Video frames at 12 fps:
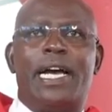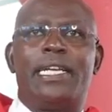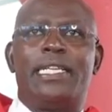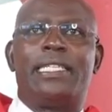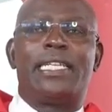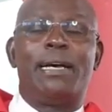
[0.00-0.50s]

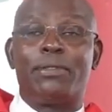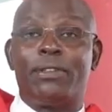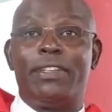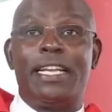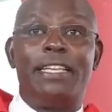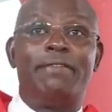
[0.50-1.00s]
And in terms
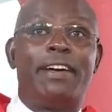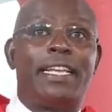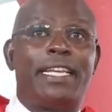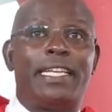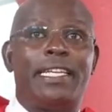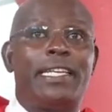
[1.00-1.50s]
of
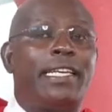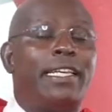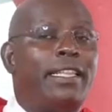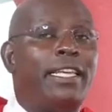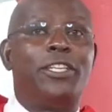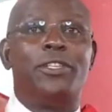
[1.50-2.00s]
delivery,
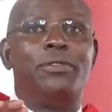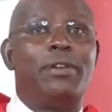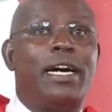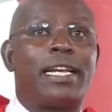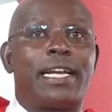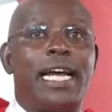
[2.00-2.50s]
then
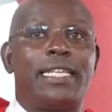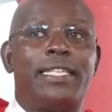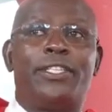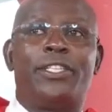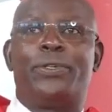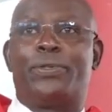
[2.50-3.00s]
you are at
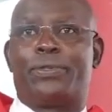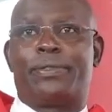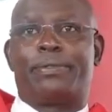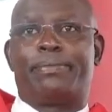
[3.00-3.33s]
zero.